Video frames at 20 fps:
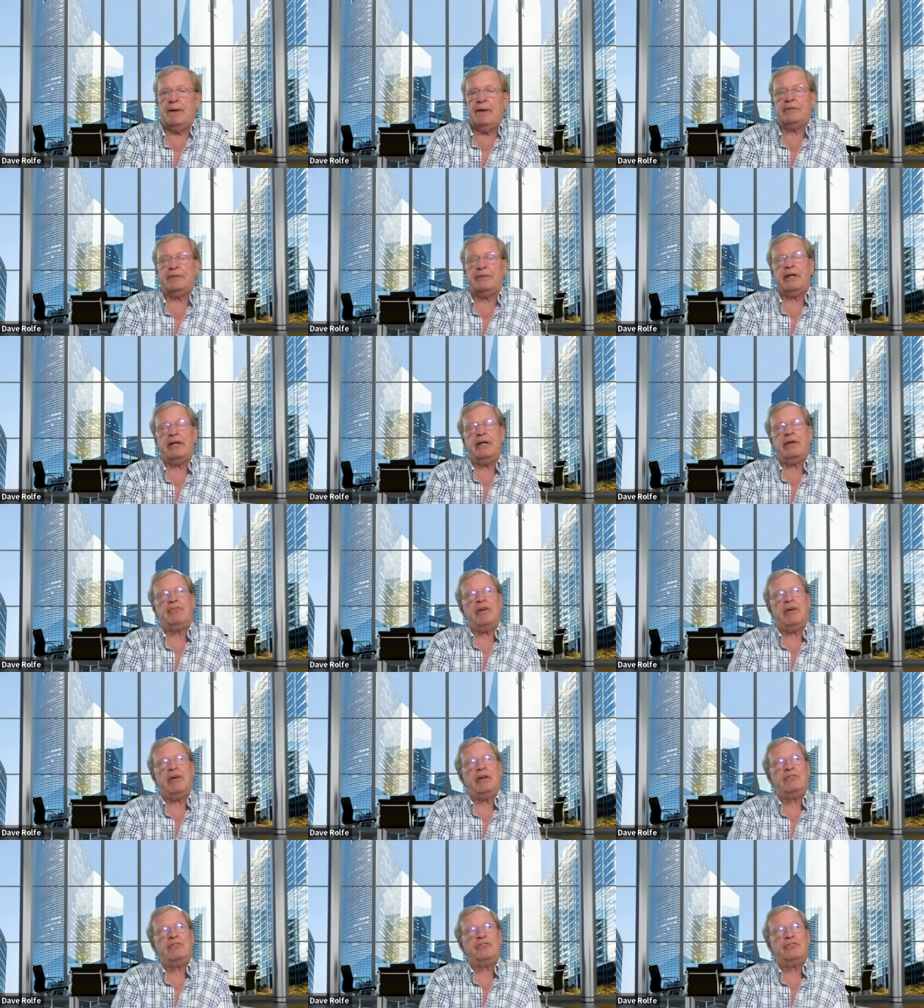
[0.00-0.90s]
I'll tell you a
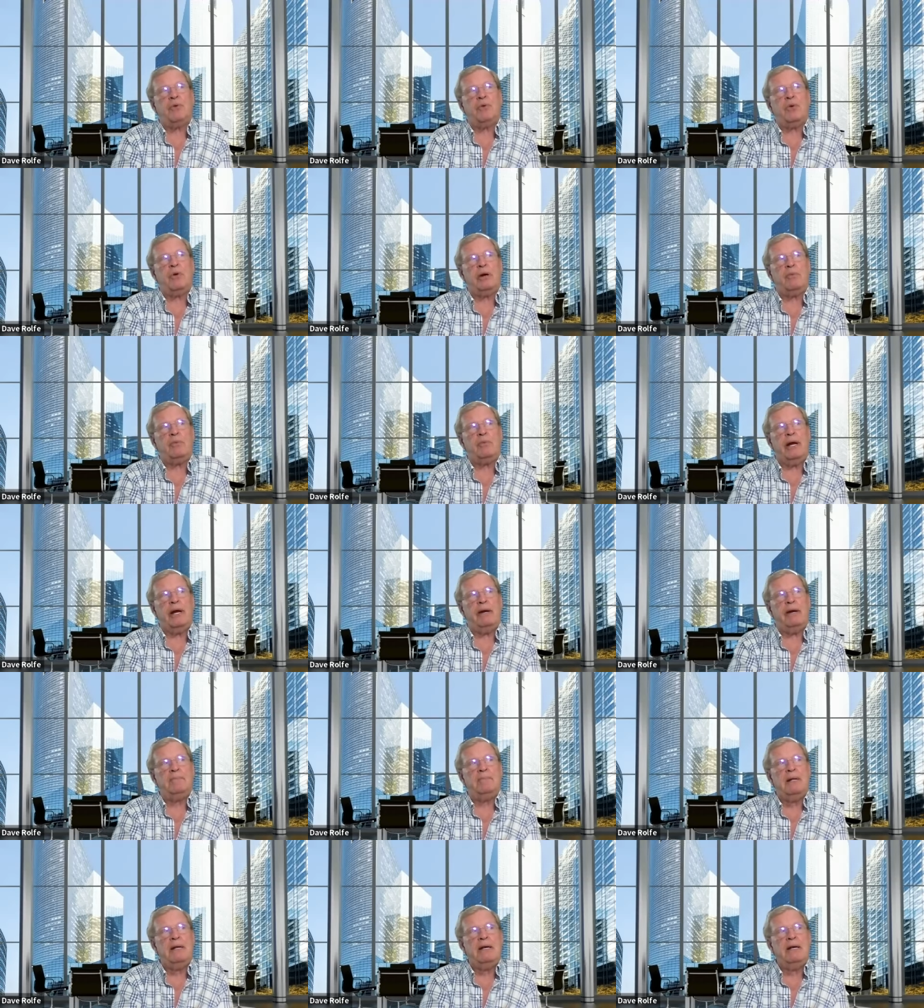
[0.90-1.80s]
fine story.
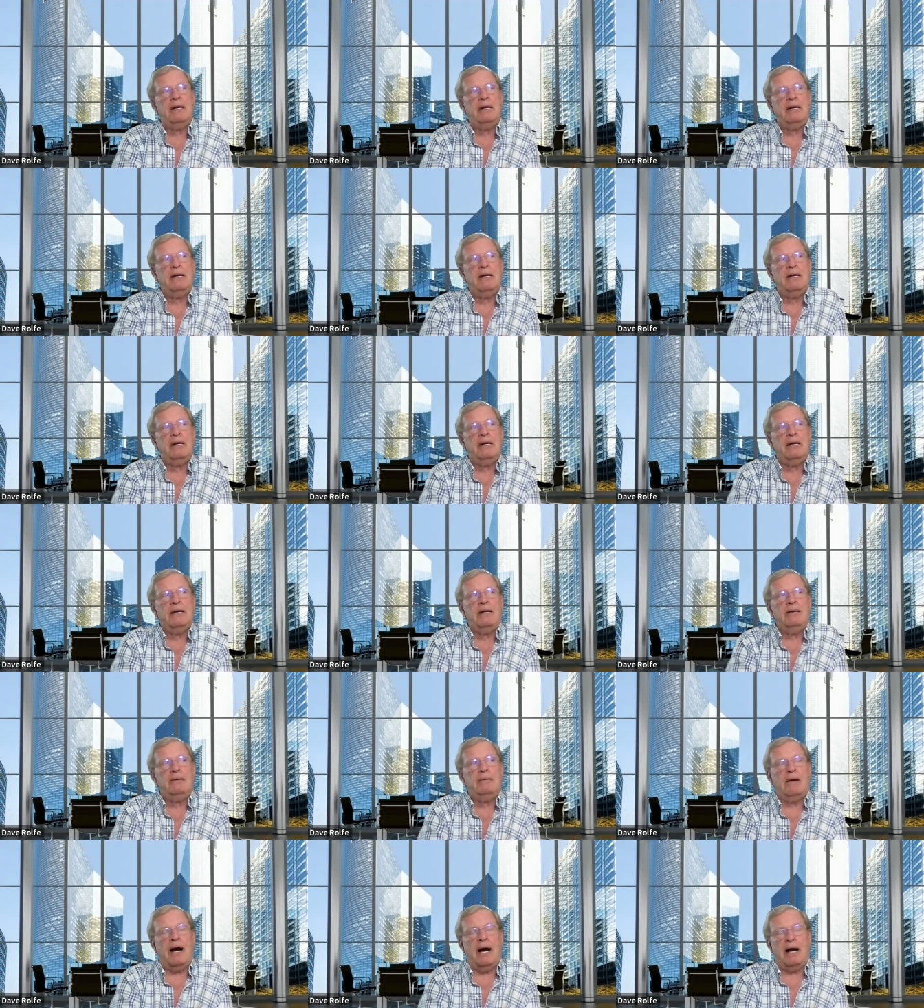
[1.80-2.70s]
When
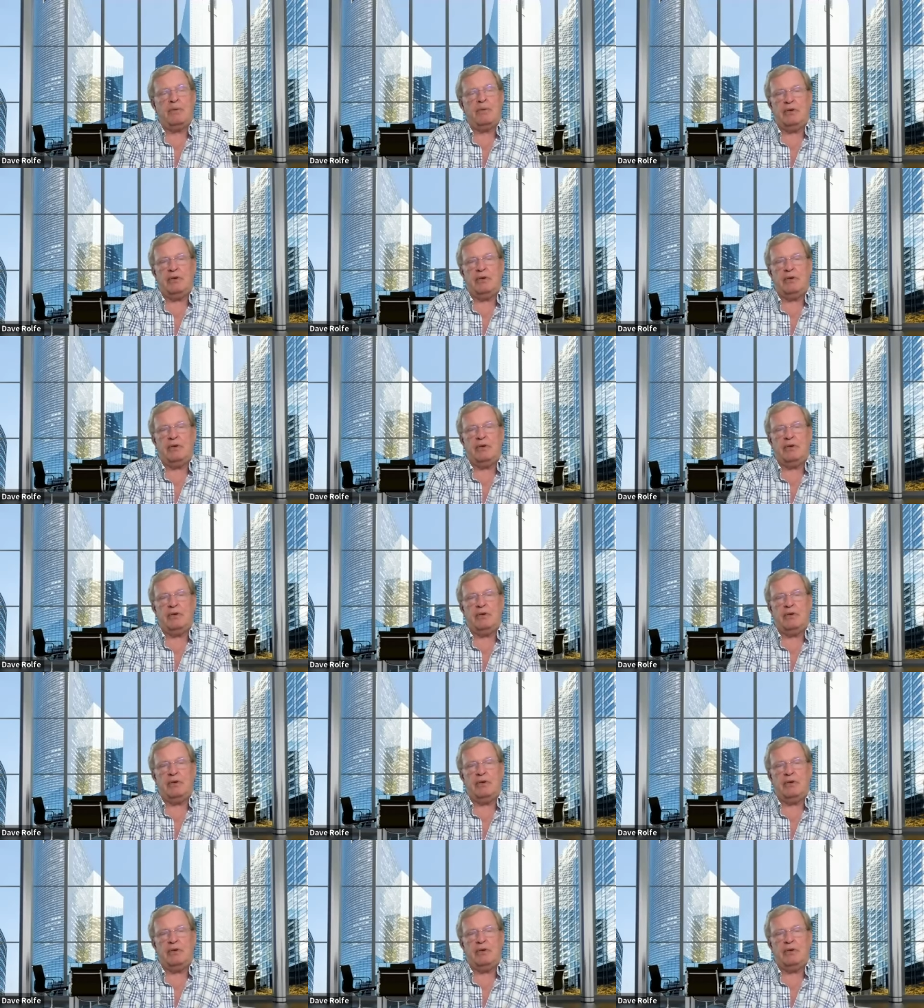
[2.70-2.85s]
I